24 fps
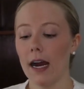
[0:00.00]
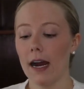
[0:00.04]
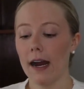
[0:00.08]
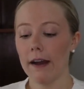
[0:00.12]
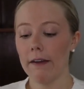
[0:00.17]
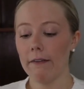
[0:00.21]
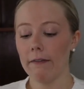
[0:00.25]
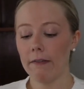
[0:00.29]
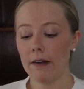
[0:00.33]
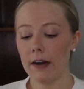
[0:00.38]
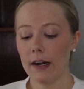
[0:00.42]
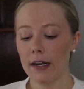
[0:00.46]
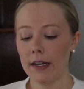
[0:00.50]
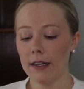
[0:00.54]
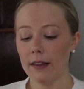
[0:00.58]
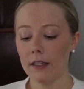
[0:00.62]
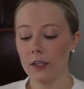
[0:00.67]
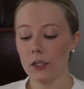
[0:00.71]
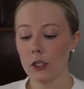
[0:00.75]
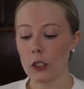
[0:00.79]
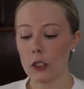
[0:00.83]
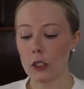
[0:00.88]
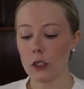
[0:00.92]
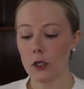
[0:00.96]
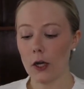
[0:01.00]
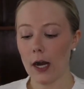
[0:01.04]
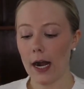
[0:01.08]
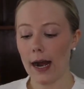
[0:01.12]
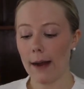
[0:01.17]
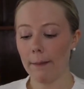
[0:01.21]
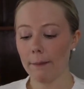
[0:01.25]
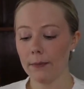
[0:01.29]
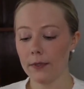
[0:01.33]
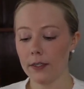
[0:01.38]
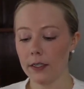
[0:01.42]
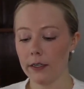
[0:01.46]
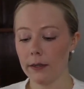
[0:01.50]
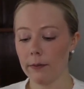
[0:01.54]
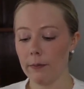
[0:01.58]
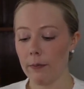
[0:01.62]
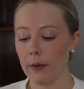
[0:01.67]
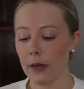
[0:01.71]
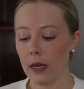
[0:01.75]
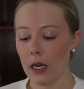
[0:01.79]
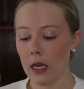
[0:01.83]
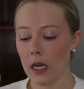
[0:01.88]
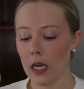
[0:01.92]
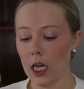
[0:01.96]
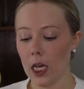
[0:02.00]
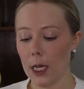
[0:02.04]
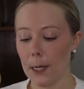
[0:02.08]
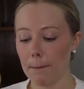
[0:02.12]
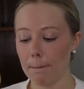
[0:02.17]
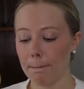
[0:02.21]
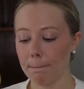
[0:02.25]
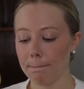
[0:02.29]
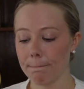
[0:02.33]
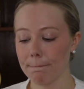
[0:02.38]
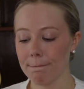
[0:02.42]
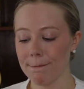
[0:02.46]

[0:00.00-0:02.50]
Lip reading: I find the strap to be